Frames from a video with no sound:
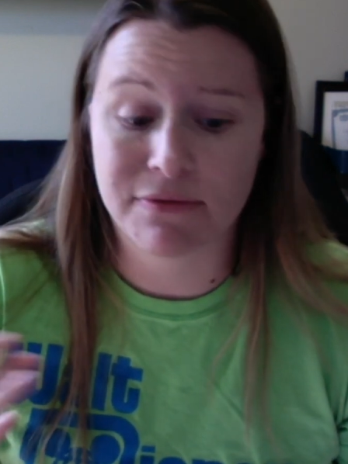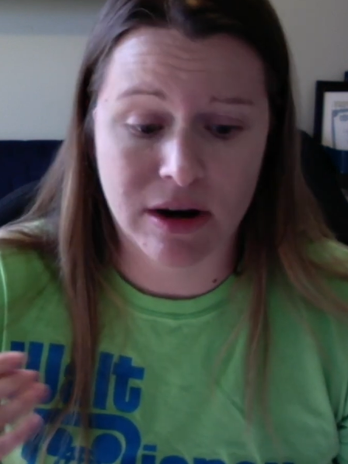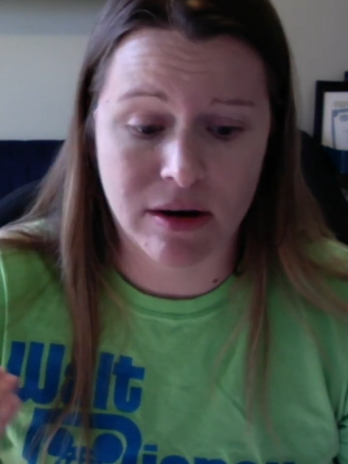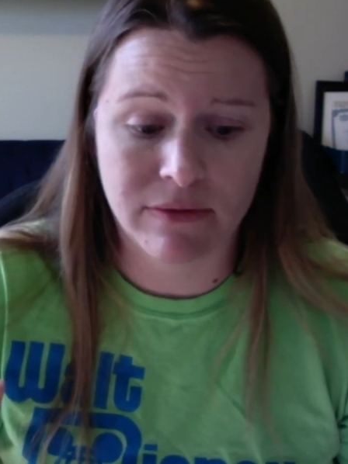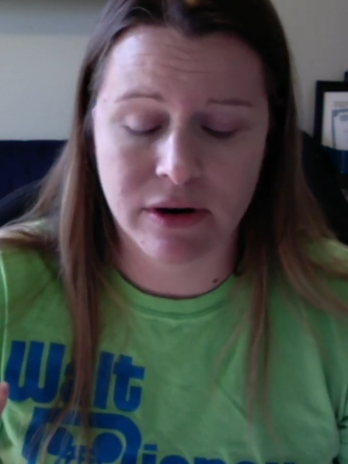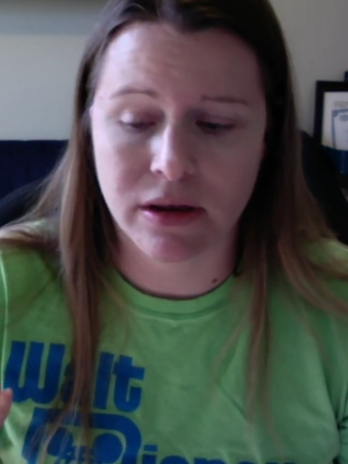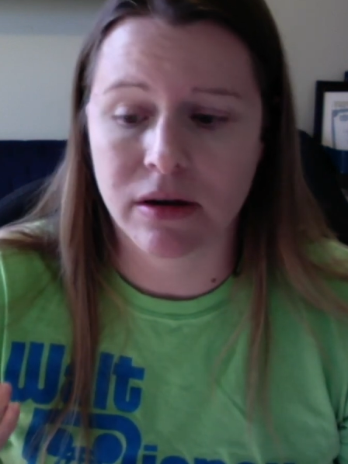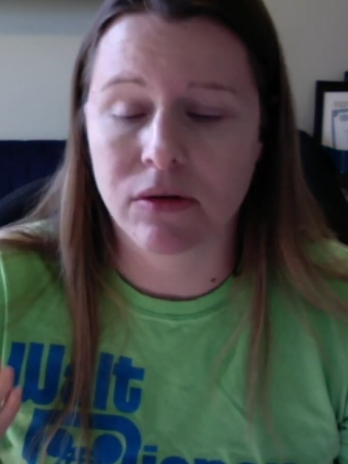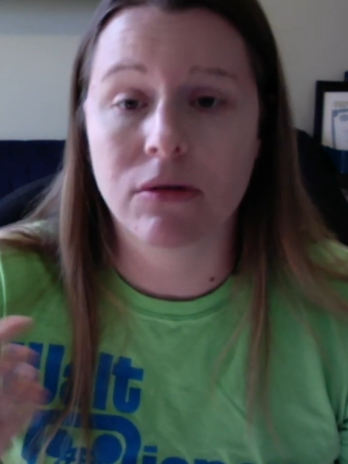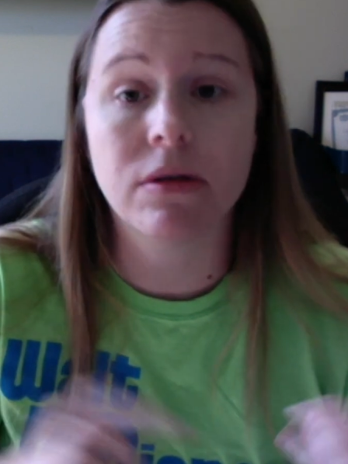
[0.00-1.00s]
Very, very
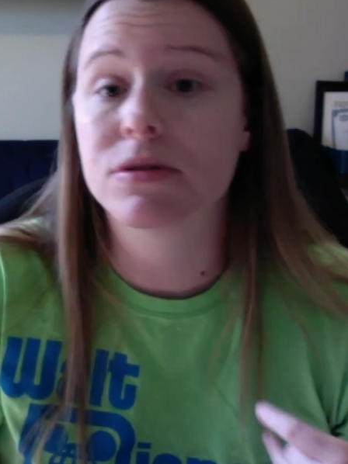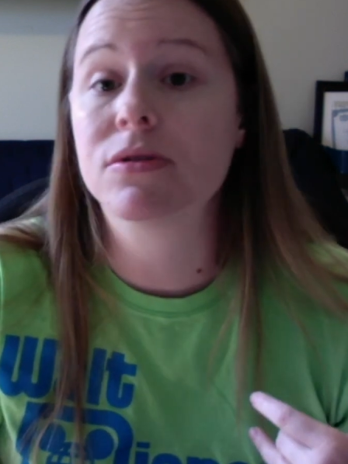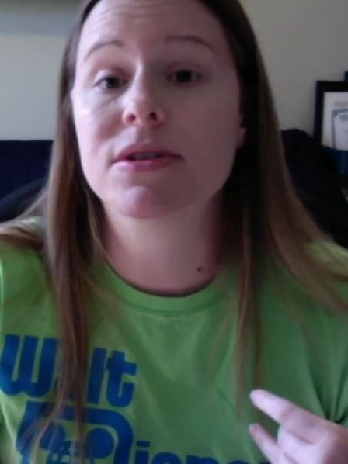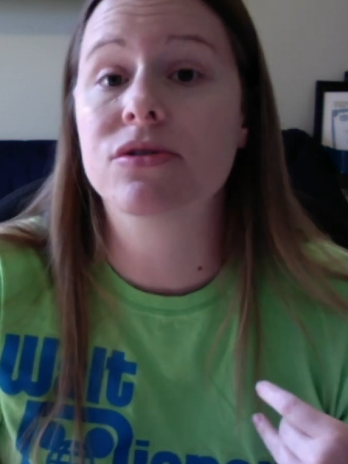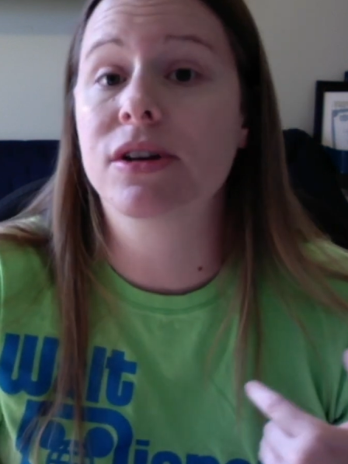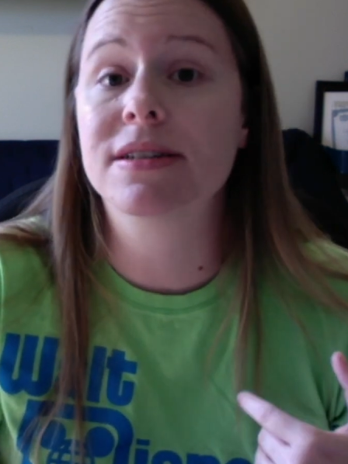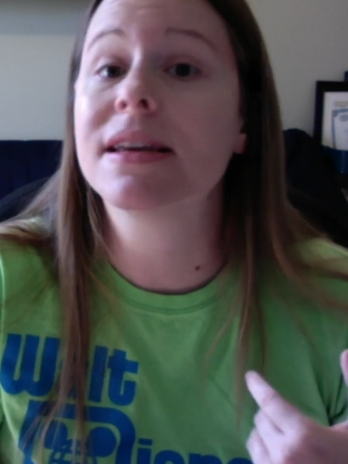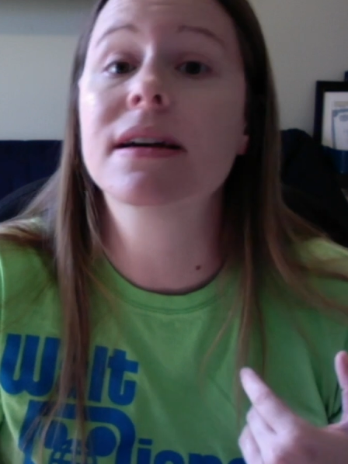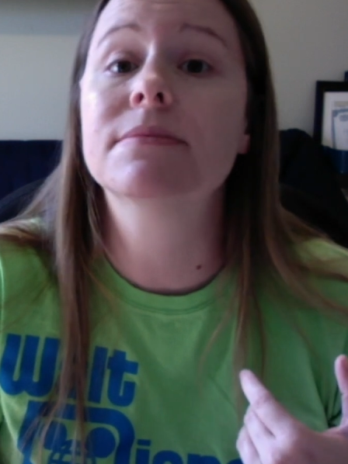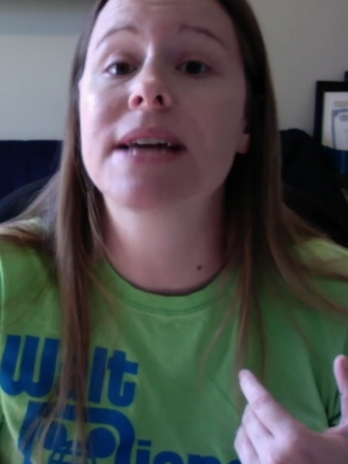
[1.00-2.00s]
little. There was no such thing as the
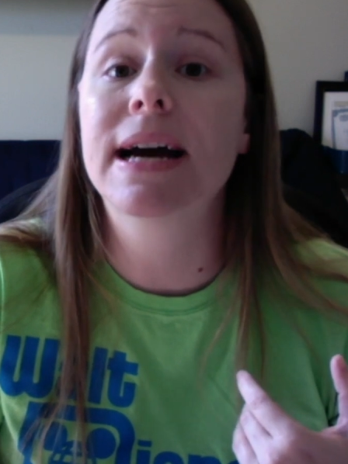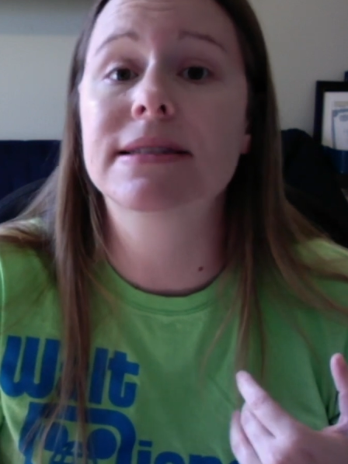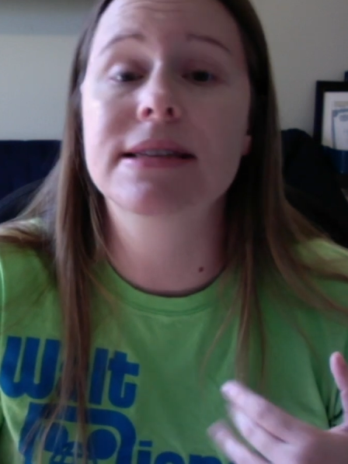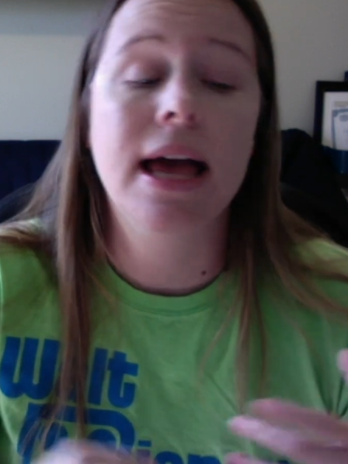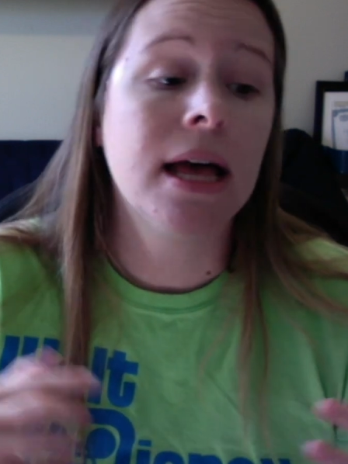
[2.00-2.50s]
income tax.